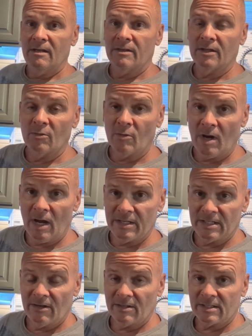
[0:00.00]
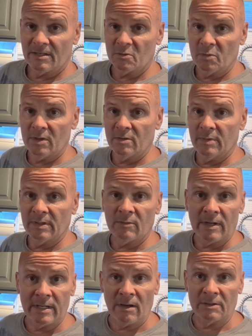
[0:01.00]
the garage. I know it sounds weird, but
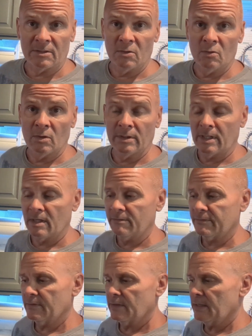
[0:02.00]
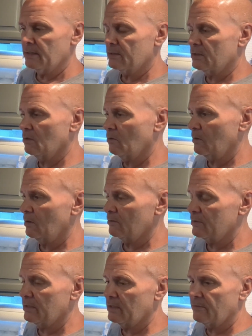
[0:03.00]
right now it's cool enough, and so it'll
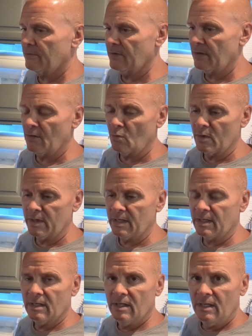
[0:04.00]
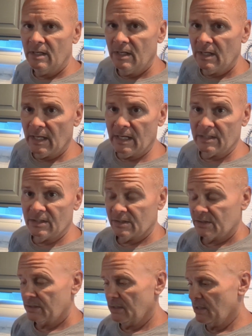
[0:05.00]
sit there for another week and
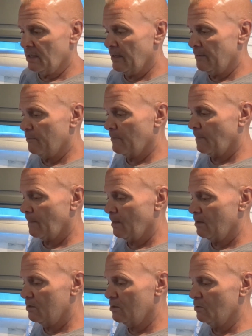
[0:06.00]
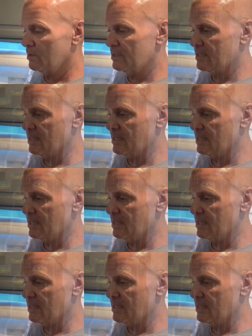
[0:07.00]
just do its